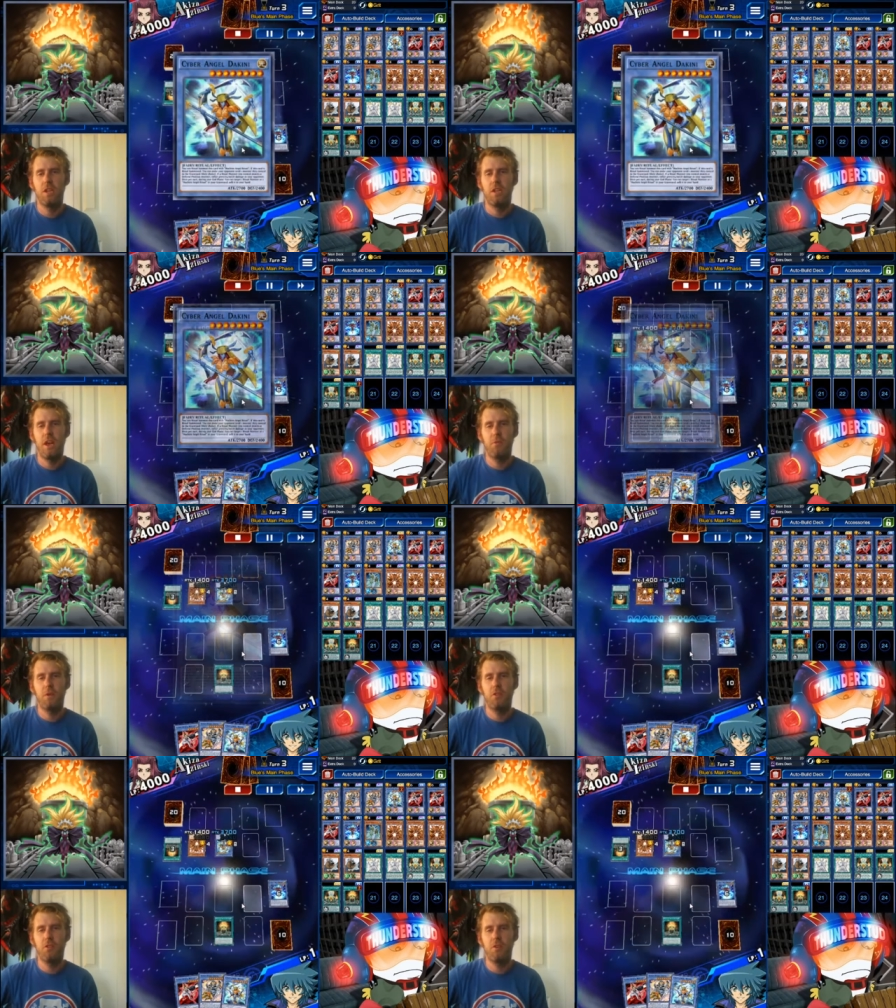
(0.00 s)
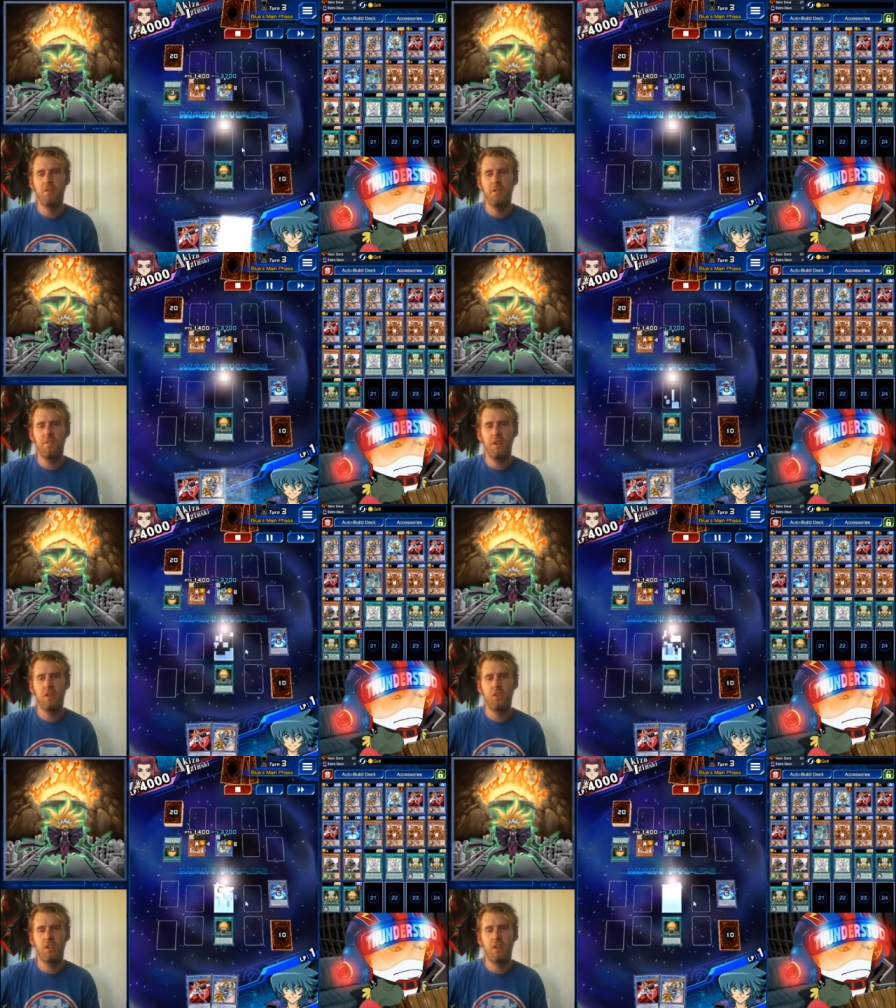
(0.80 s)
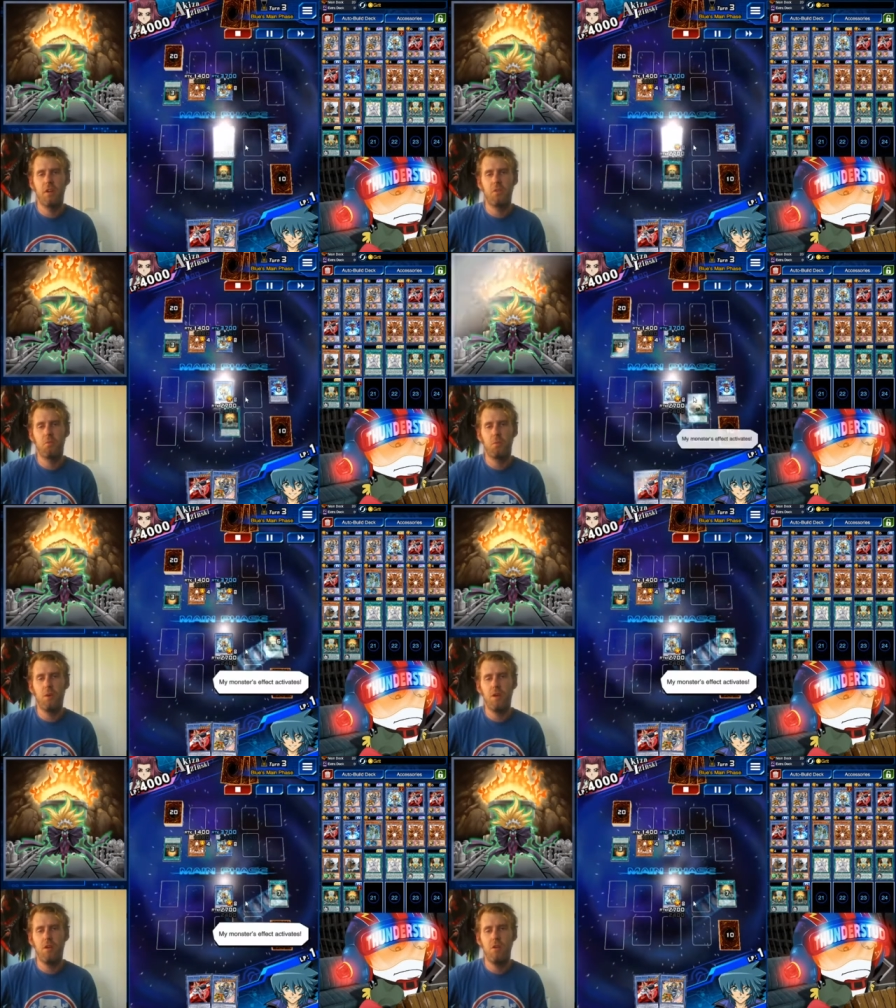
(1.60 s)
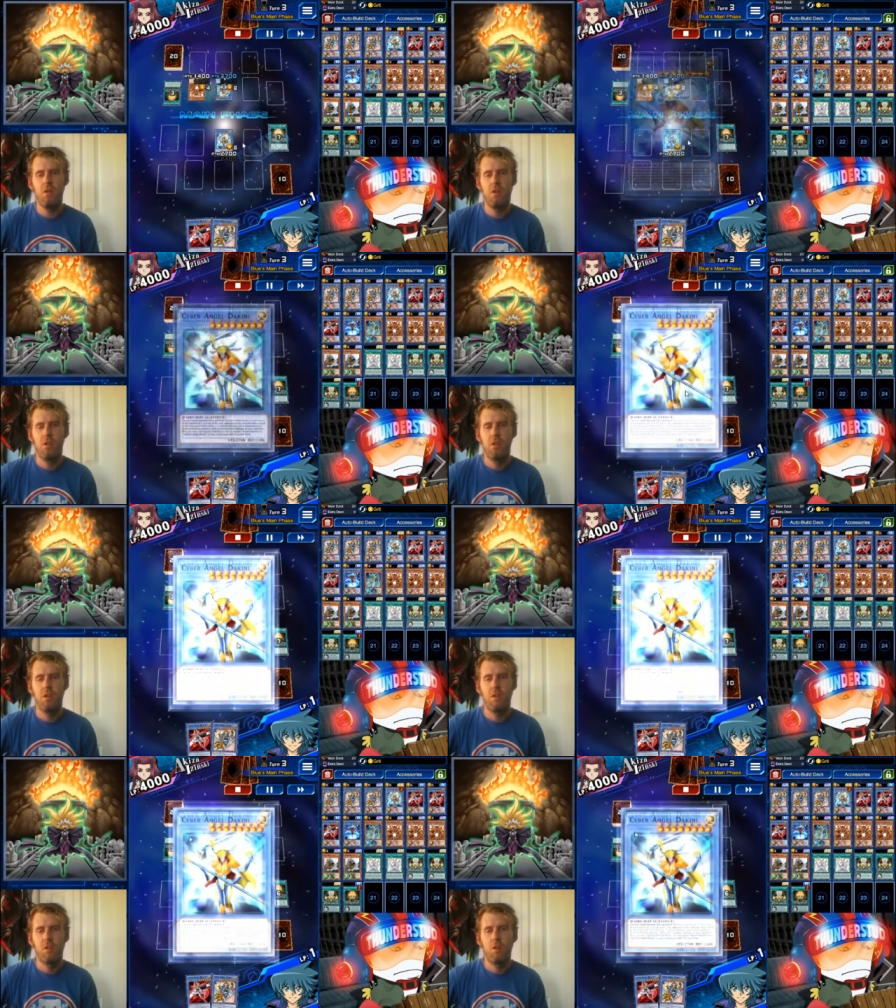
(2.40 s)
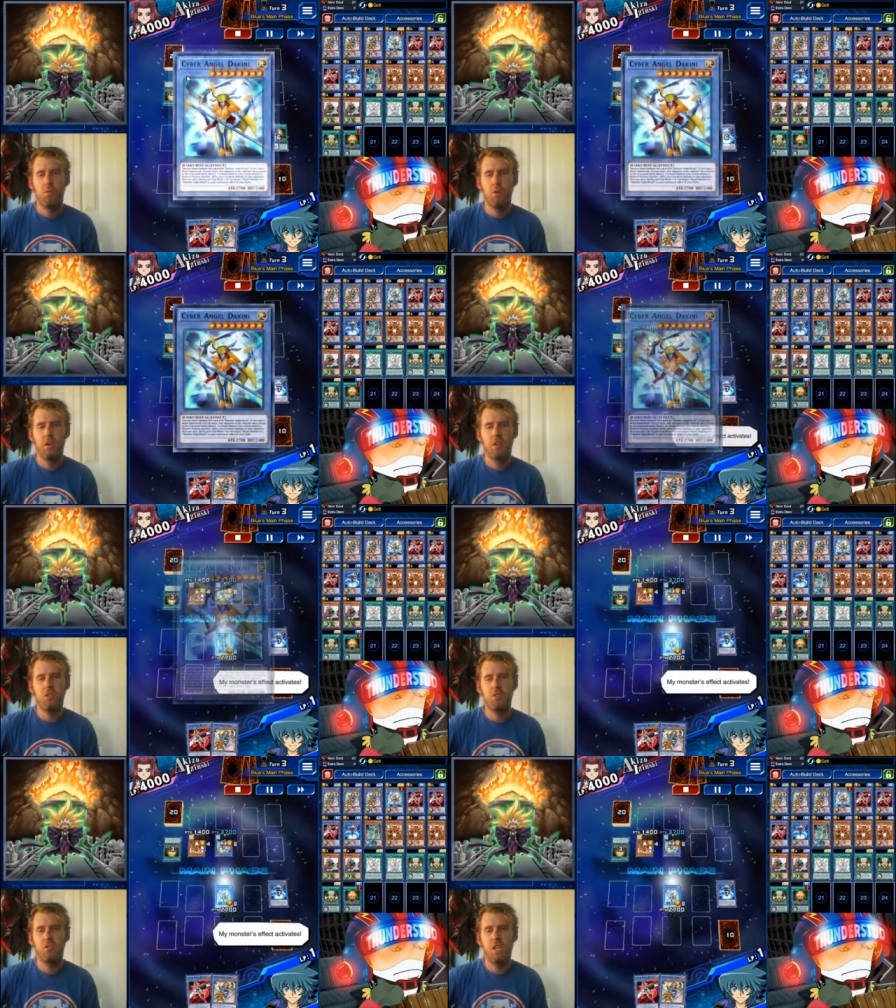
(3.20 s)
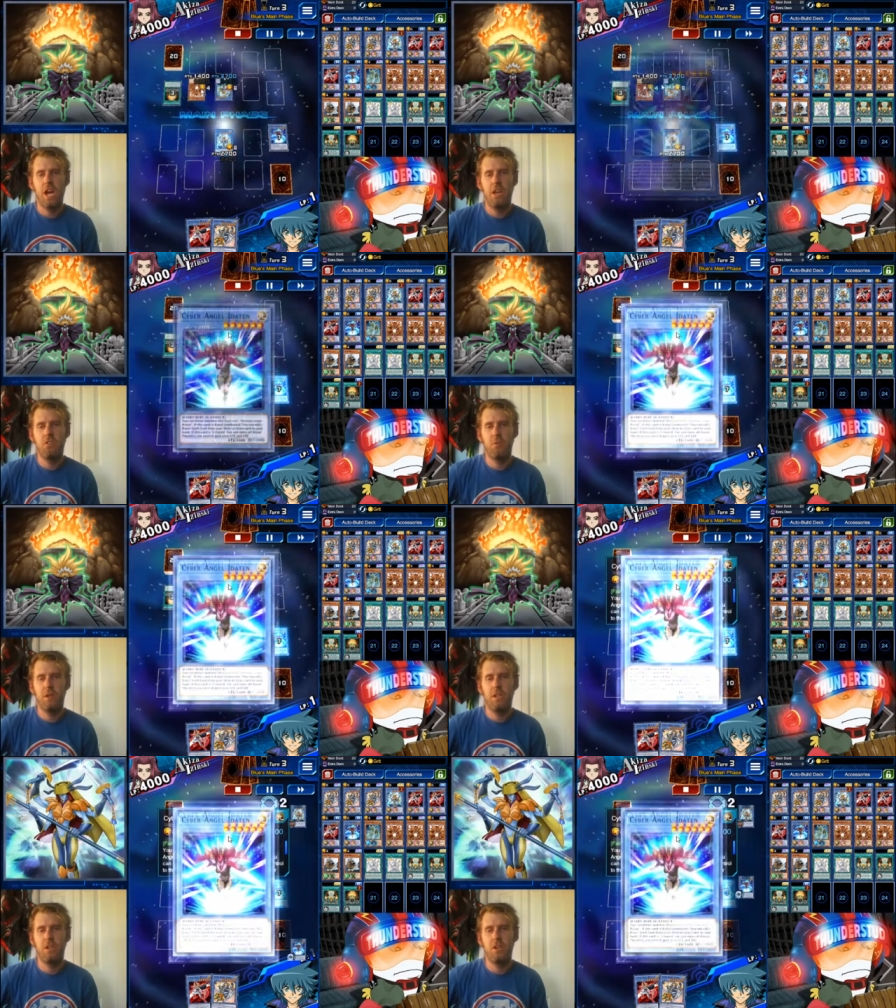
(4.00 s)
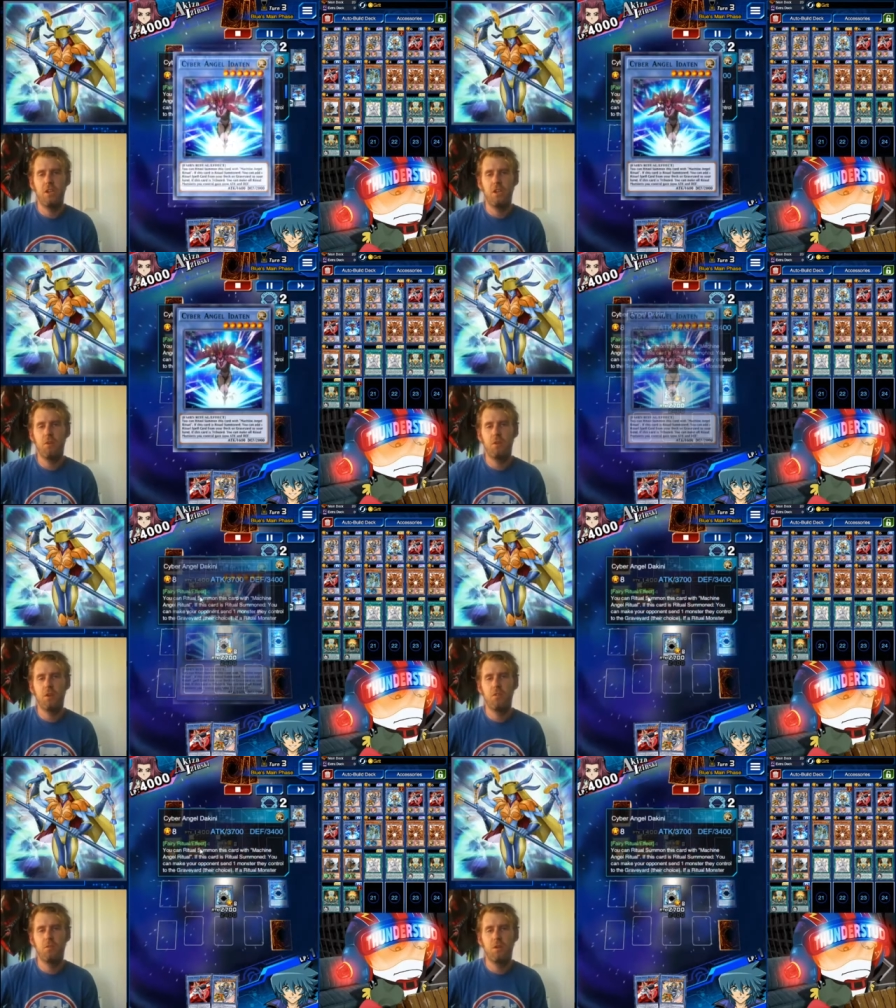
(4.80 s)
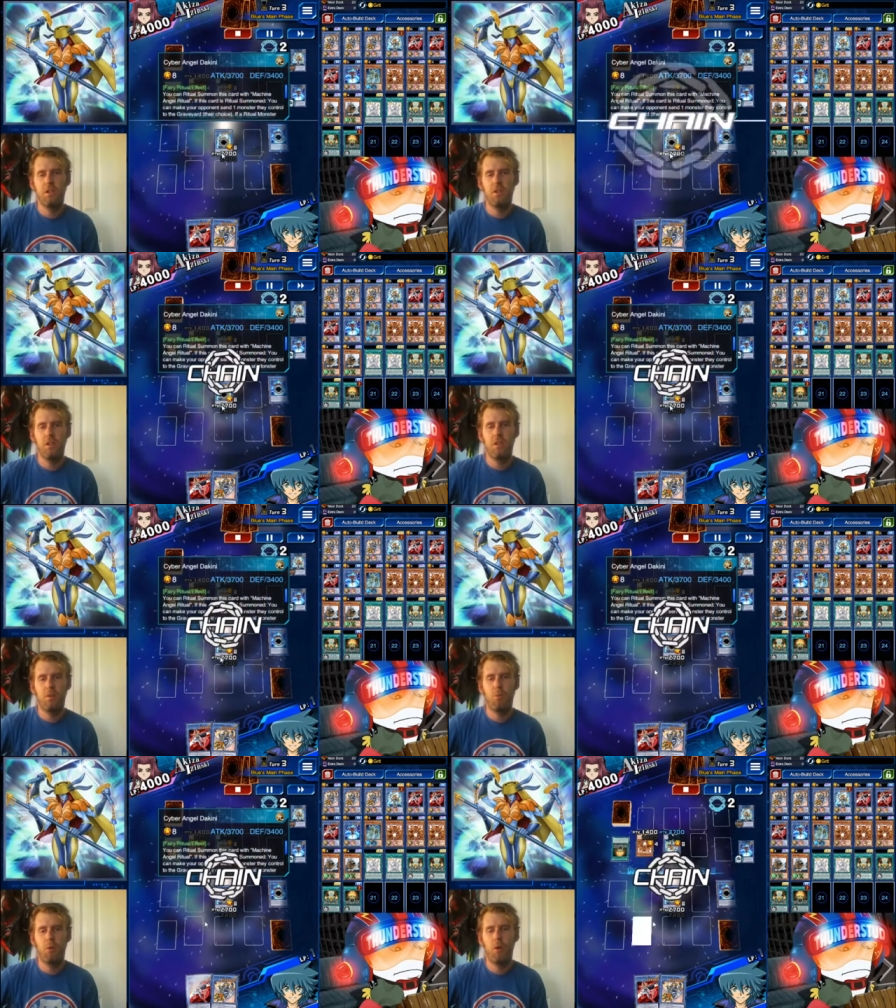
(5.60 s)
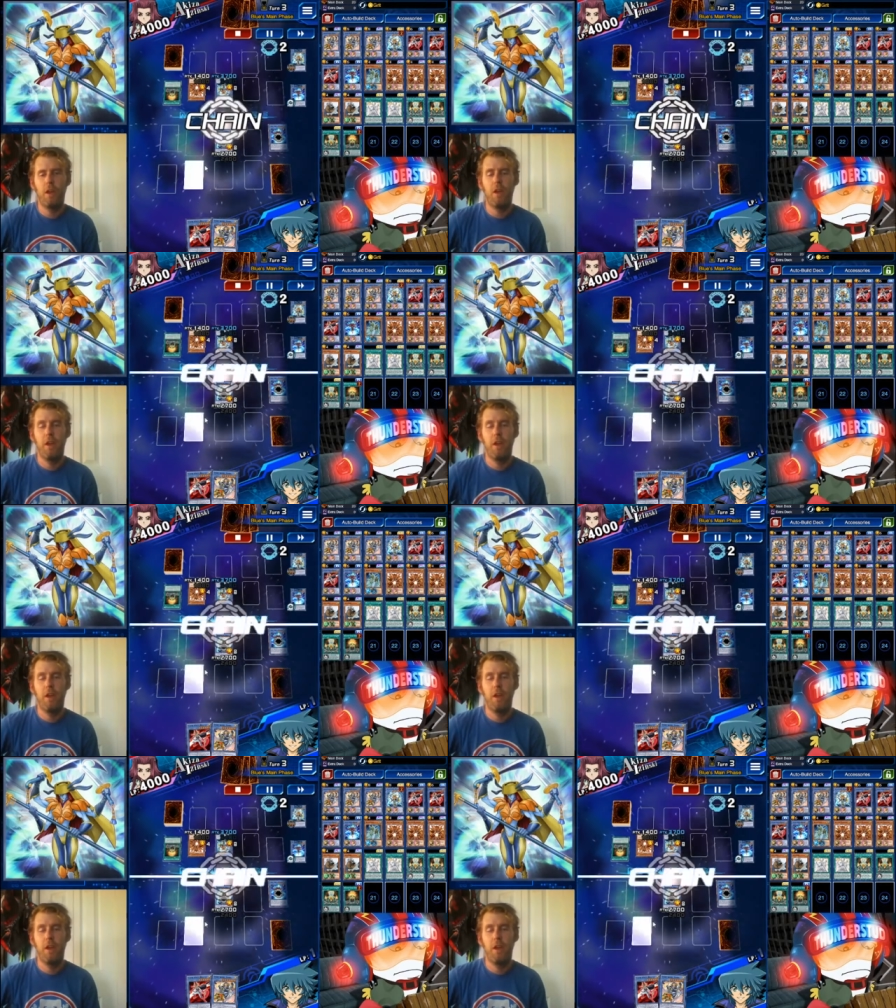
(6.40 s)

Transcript: Now we're $3,700. Well, we're gonna not swing into her, we're gonna swing into the little boy.